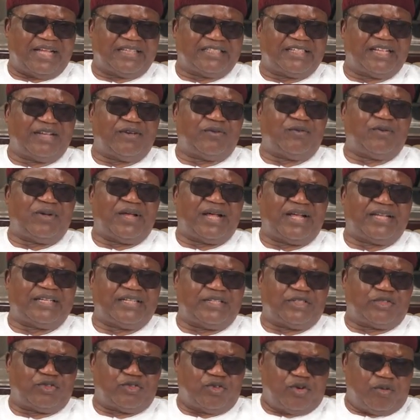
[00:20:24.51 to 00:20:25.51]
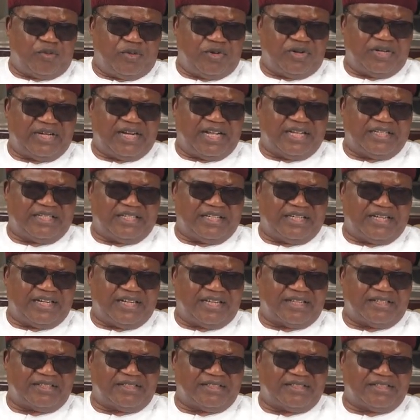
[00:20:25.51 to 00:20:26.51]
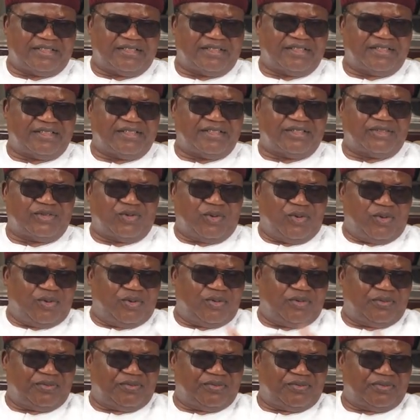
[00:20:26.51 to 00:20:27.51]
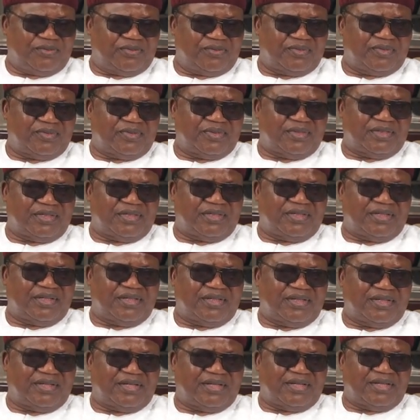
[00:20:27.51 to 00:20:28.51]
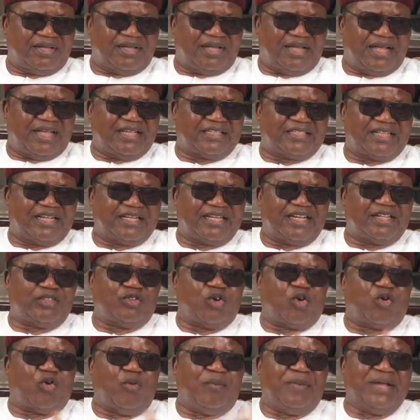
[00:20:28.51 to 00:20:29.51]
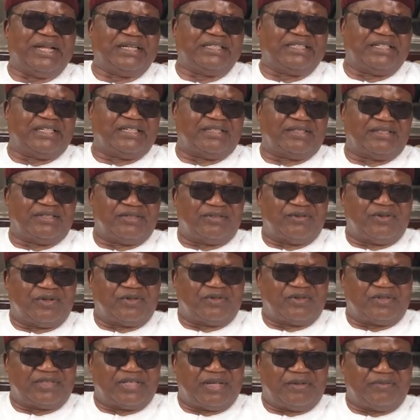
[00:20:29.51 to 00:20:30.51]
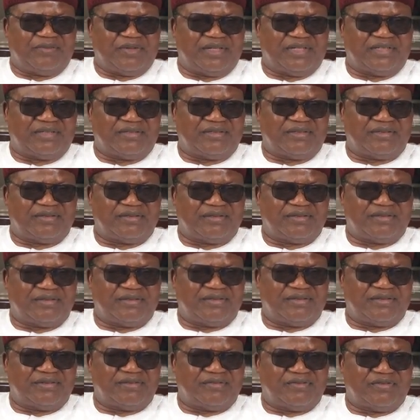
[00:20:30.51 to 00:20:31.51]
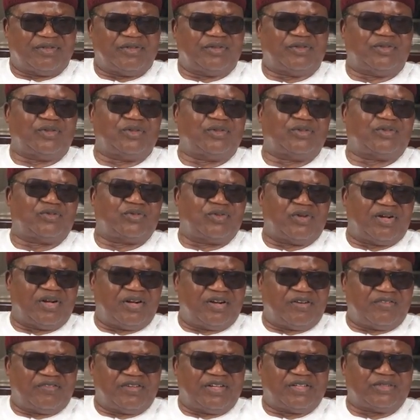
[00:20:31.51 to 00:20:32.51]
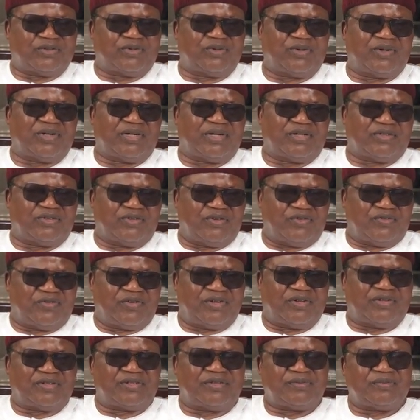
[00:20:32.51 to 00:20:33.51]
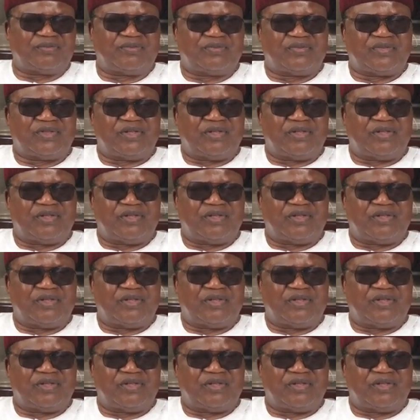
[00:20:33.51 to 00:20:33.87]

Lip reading: I said, we are in trouble in Nigeria. So I started documenting what was happening from June 12 and so on and so forth.